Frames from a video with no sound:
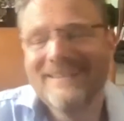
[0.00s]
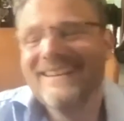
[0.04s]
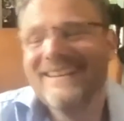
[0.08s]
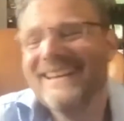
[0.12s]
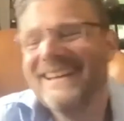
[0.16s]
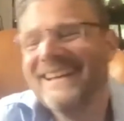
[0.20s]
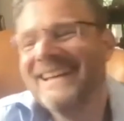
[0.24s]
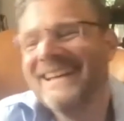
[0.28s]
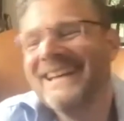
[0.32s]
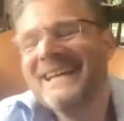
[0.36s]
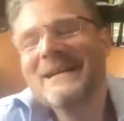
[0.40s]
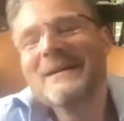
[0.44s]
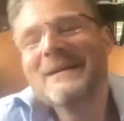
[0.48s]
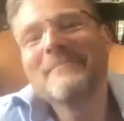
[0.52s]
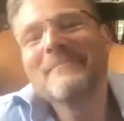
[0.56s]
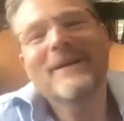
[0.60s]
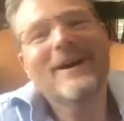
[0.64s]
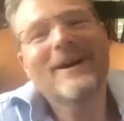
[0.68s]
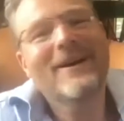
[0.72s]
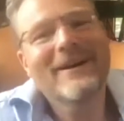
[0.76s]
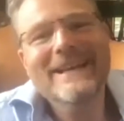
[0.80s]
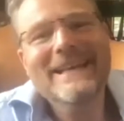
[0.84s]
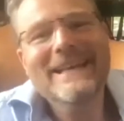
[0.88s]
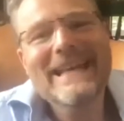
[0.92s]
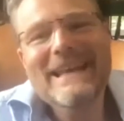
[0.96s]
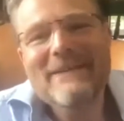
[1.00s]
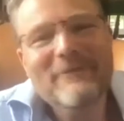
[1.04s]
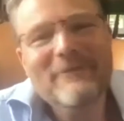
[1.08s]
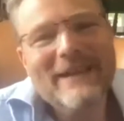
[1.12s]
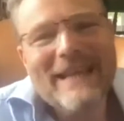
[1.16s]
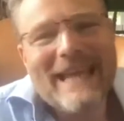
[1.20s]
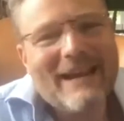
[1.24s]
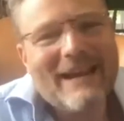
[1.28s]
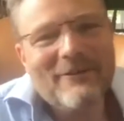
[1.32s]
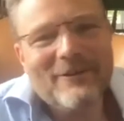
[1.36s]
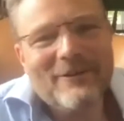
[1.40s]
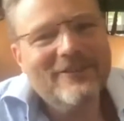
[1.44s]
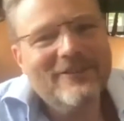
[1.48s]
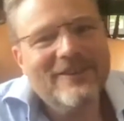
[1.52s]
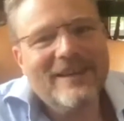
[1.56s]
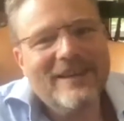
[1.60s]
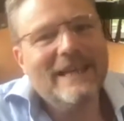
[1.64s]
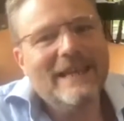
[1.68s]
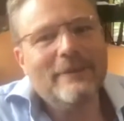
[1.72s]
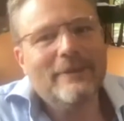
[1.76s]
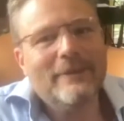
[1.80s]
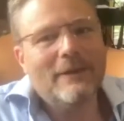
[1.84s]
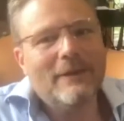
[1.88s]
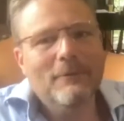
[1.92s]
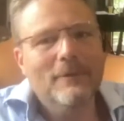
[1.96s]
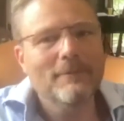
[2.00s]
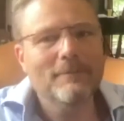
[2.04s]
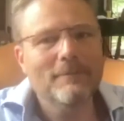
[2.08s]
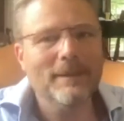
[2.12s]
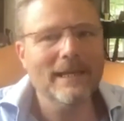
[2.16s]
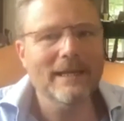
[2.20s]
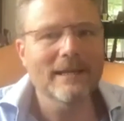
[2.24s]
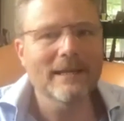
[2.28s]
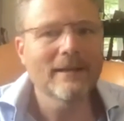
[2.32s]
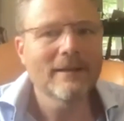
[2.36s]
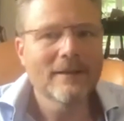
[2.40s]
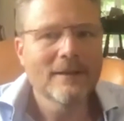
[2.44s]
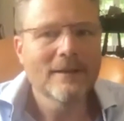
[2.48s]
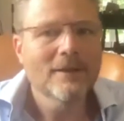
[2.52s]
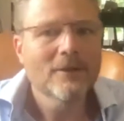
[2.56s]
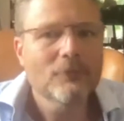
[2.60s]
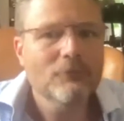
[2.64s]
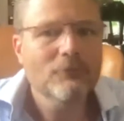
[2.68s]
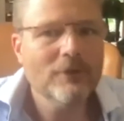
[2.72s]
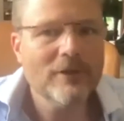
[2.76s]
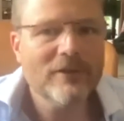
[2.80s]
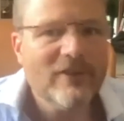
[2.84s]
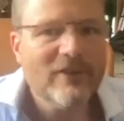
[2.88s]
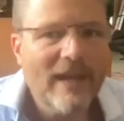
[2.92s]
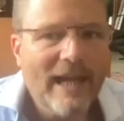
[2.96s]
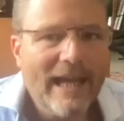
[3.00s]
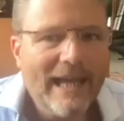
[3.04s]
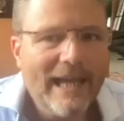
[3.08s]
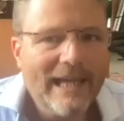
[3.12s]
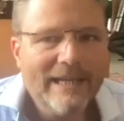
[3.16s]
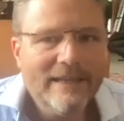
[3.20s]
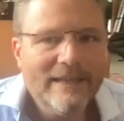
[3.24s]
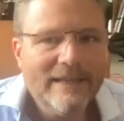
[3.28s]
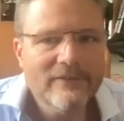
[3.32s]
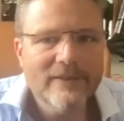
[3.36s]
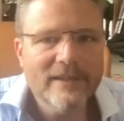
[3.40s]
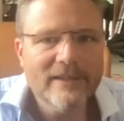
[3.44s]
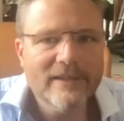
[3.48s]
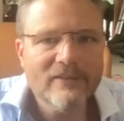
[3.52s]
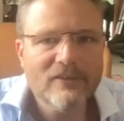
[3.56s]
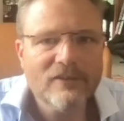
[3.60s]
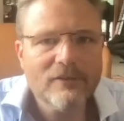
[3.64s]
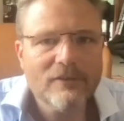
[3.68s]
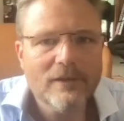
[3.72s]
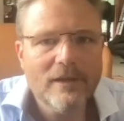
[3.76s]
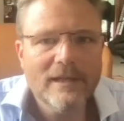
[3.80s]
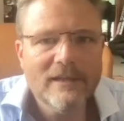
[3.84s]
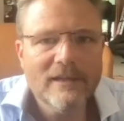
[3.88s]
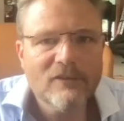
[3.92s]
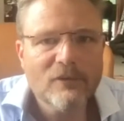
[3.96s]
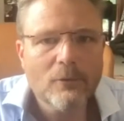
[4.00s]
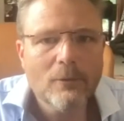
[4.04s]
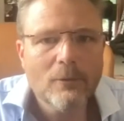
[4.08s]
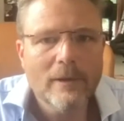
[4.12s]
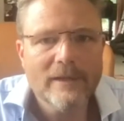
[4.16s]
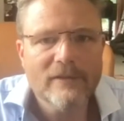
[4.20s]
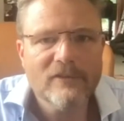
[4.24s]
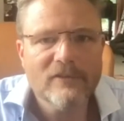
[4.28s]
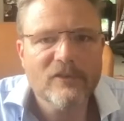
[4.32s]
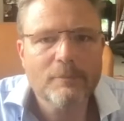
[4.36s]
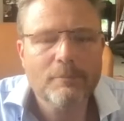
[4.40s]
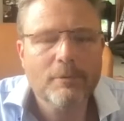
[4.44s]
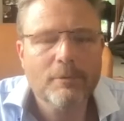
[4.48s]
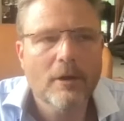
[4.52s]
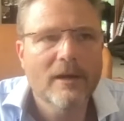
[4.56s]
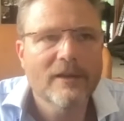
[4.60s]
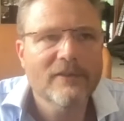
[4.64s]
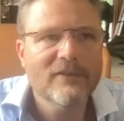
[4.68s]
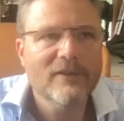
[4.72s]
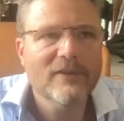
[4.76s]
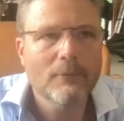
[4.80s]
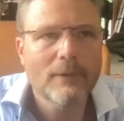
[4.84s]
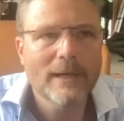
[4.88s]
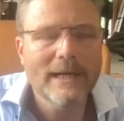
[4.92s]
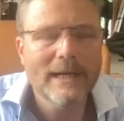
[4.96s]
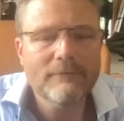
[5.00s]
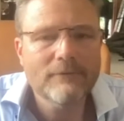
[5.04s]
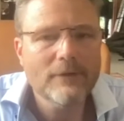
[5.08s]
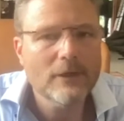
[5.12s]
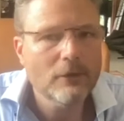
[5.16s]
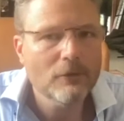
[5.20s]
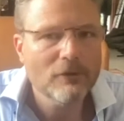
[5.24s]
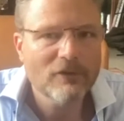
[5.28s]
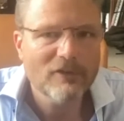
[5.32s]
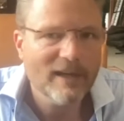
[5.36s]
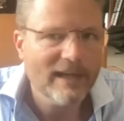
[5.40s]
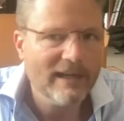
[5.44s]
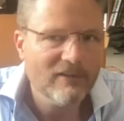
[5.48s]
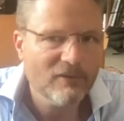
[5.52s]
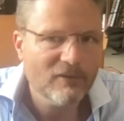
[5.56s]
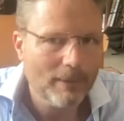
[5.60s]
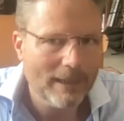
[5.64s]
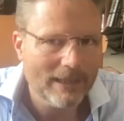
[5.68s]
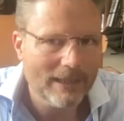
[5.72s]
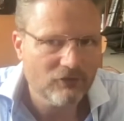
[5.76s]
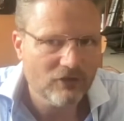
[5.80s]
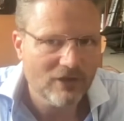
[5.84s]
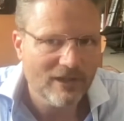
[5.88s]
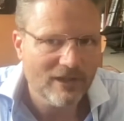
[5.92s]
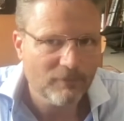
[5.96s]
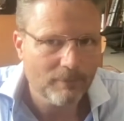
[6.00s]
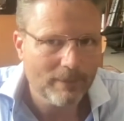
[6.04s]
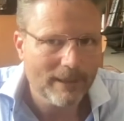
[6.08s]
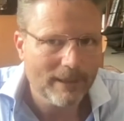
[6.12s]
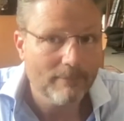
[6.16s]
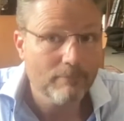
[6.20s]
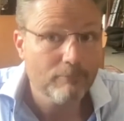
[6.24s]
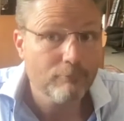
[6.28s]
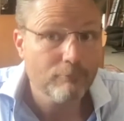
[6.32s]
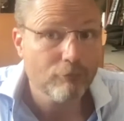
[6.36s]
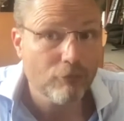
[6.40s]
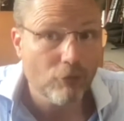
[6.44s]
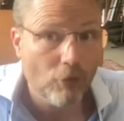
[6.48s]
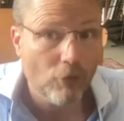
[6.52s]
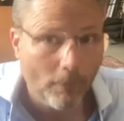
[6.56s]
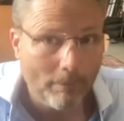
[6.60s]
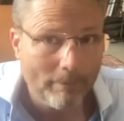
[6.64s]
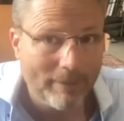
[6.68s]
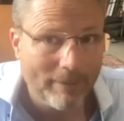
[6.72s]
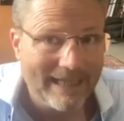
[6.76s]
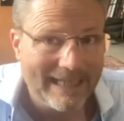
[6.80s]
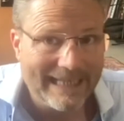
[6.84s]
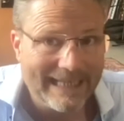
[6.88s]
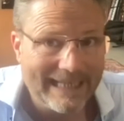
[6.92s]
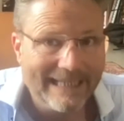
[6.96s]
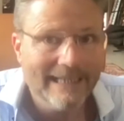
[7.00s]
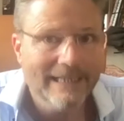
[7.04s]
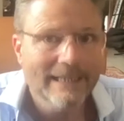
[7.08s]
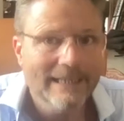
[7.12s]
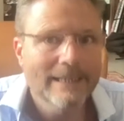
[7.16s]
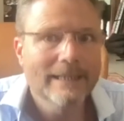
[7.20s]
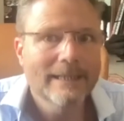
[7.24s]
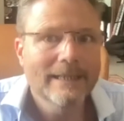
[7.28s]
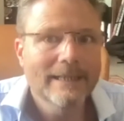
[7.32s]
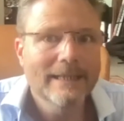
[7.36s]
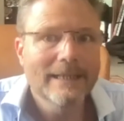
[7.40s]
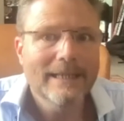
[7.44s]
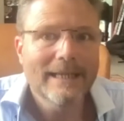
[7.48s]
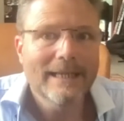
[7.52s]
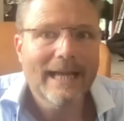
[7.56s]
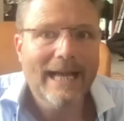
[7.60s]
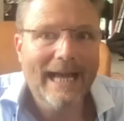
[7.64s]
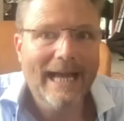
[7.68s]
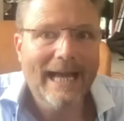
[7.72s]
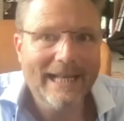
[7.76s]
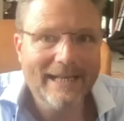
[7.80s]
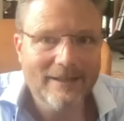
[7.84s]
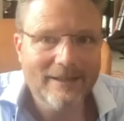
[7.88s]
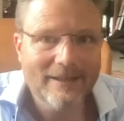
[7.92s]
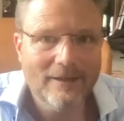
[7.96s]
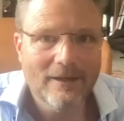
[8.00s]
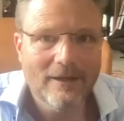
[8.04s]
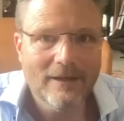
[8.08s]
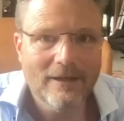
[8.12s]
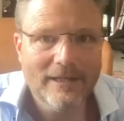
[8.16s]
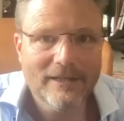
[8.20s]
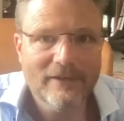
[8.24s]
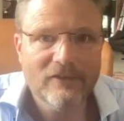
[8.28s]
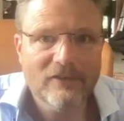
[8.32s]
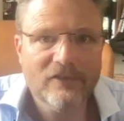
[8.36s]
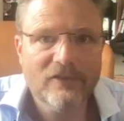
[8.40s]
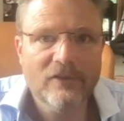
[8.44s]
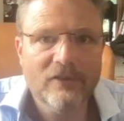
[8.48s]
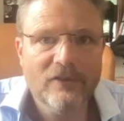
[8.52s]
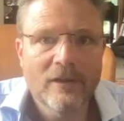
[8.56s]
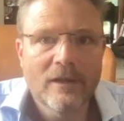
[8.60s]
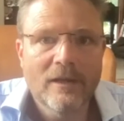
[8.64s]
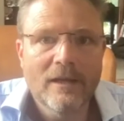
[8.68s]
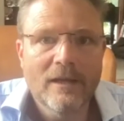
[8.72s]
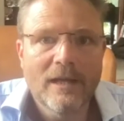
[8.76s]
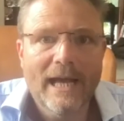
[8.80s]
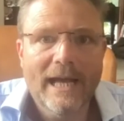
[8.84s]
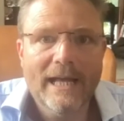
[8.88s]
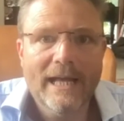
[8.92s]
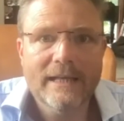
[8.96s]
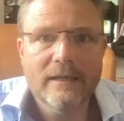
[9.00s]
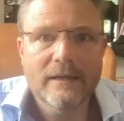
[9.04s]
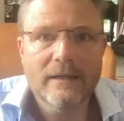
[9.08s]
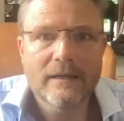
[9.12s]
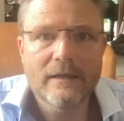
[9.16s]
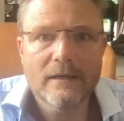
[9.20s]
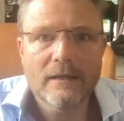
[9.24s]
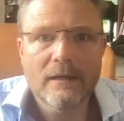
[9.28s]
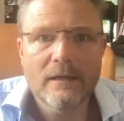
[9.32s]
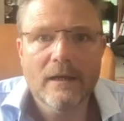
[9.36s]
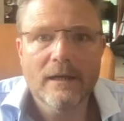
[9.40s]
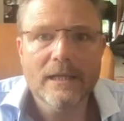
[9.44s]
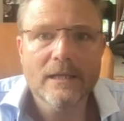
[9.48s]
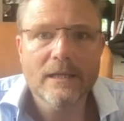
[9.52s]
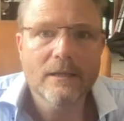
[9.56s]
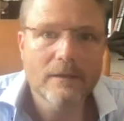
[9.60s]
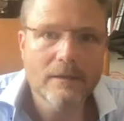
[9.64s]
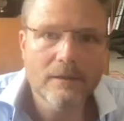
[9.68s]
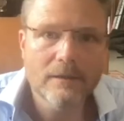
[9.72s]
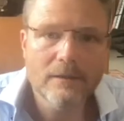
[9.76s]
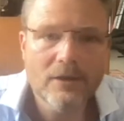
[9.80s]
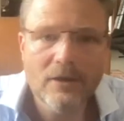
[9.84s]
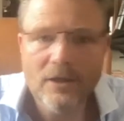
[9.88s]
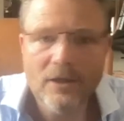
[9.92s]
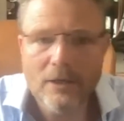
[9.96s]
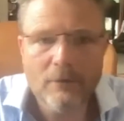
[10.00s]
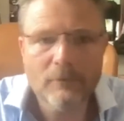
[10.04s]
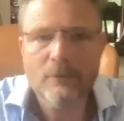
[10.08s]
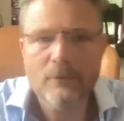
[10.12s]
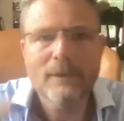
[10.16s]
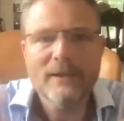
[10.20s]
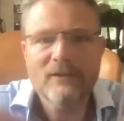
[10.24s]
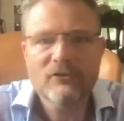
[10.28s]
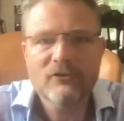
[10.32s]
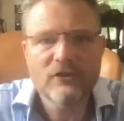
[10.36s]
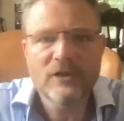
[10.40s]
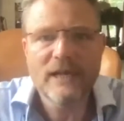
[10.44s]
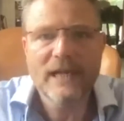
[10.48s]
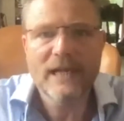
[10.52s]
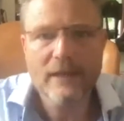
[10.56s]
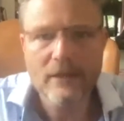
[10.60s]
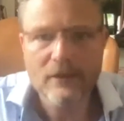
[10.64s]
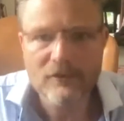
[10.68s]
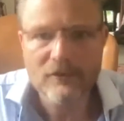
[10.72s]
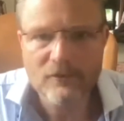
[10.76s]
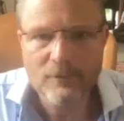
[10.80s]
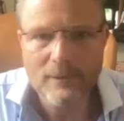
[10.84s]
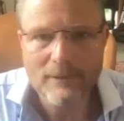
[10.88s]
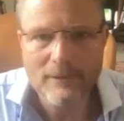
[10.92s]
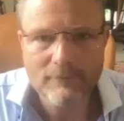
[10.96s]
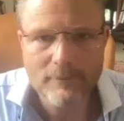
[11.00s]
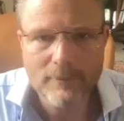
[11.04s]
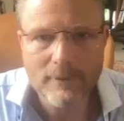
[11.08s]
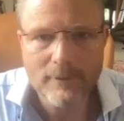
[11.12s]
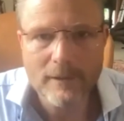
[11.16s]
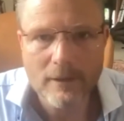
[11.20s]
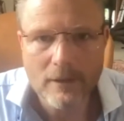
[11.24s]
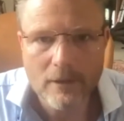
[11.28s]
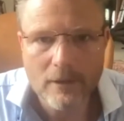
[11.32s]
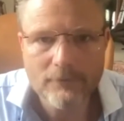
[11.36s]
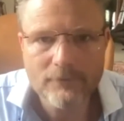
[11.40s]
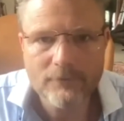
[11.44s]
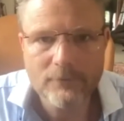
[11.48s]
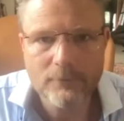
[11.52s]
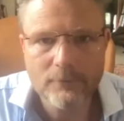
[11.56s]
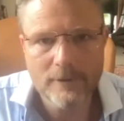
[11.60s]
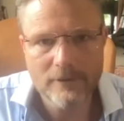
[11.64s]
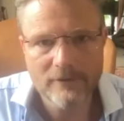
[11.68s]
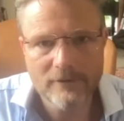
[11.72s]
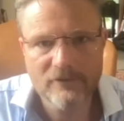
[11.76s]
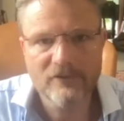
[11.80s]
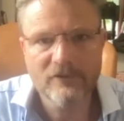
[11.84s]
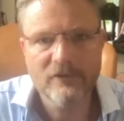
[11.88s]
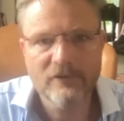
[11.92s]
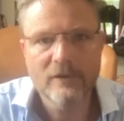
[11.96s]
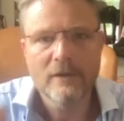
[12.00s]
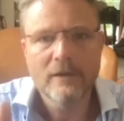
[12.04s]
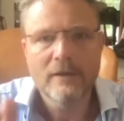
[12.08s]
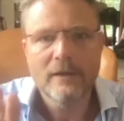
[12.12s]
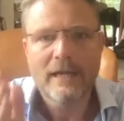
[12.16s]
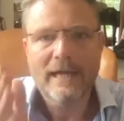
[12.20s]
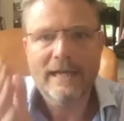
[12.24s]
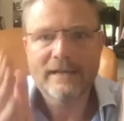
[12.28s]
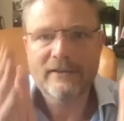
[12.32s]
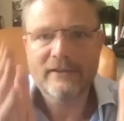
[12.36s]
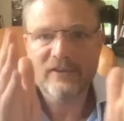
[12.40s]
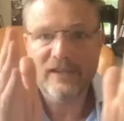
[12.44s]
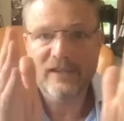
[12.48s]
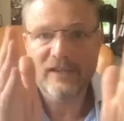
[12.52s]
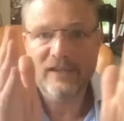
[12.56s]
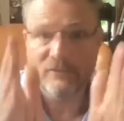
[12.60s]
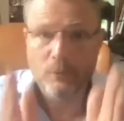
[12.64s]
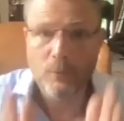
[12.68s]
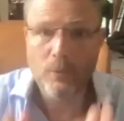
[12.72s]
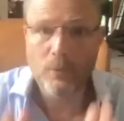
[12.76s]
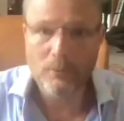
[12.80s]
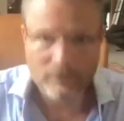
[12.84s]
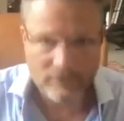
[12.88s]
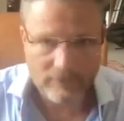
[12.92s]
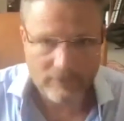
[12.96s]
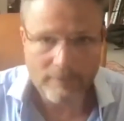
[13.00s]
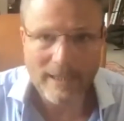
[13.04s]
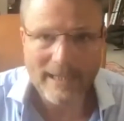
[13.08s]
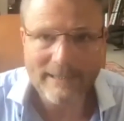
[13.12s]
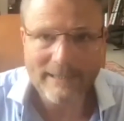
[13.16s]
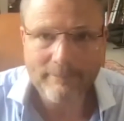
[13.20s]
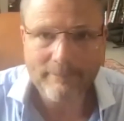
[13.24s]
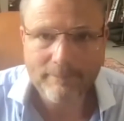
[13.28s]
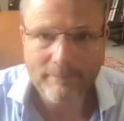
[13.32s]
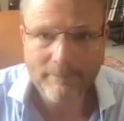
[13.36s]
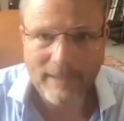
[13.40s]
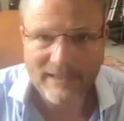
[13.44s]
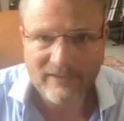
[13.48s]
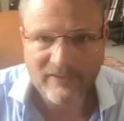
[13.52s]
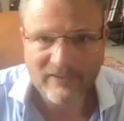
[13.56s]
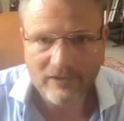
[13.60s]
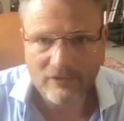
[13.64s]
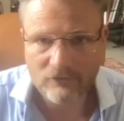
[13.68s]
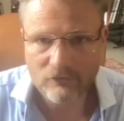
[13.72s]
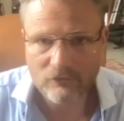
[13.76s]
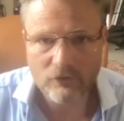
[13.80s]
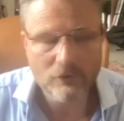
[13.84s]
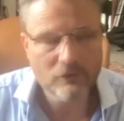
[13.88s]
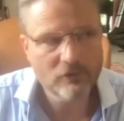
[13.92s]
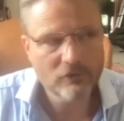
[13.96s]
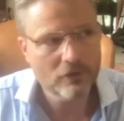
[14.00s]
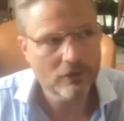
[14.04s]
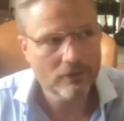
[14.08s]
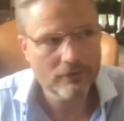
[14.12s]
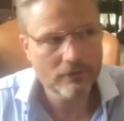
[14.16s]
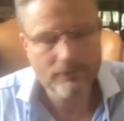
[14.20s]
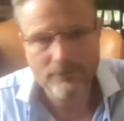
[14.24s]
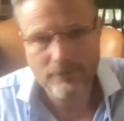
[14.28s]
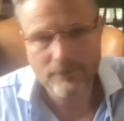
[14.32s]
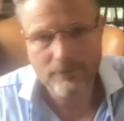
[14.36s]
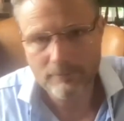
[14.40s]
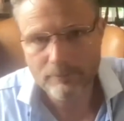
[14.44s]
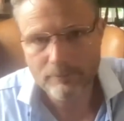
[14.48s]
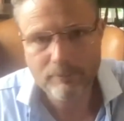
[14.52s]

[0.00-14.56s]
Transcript: but I'd never guarantee they would be retained. It's it's quite surprising whenever you see speeches being properly analysed and like you know questionnaire goes to everyone afterwards and says what was the main message you took from